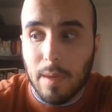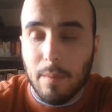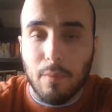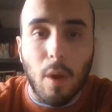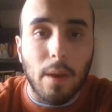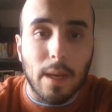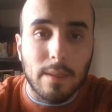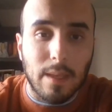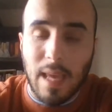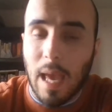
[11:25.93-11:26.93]

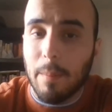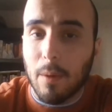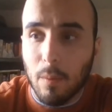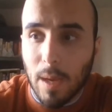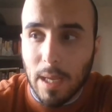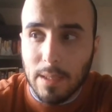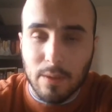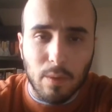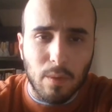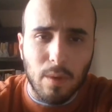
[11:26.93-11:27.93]
products like chemical
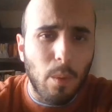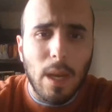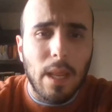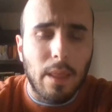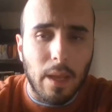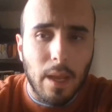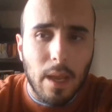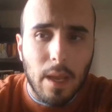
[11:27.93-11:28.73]
waste or anything,